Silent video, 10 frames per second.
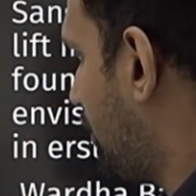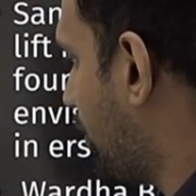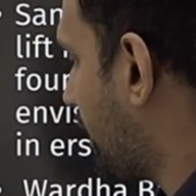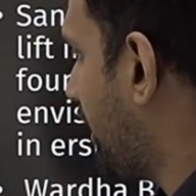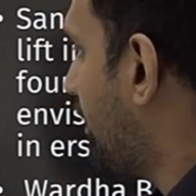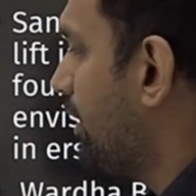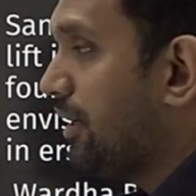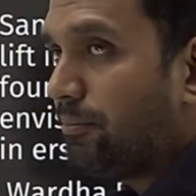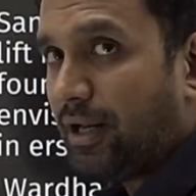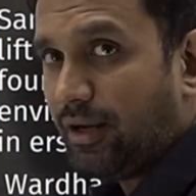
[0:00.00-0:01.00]
Okay.
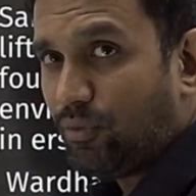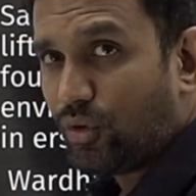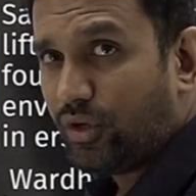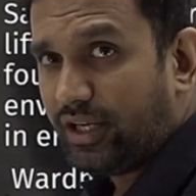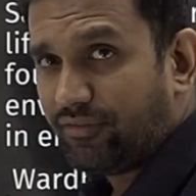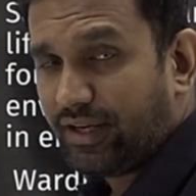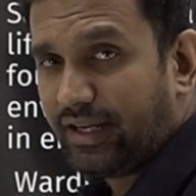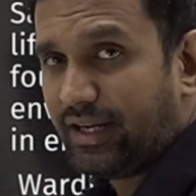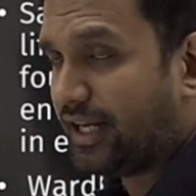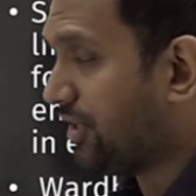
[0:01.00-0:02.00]
Palamuru lift
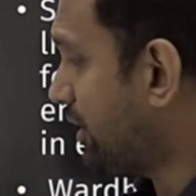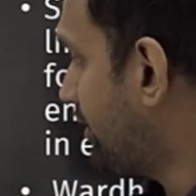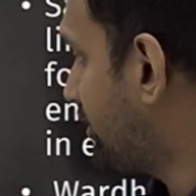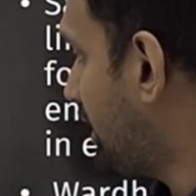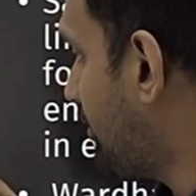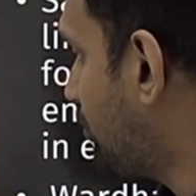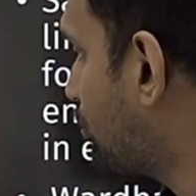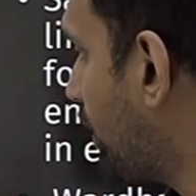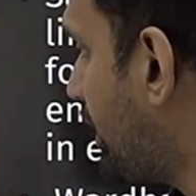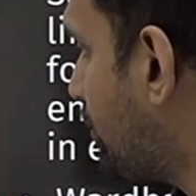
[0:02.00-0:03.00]
irrigation scheme is
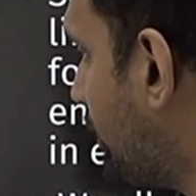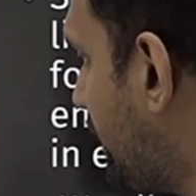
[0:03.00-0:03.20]
going to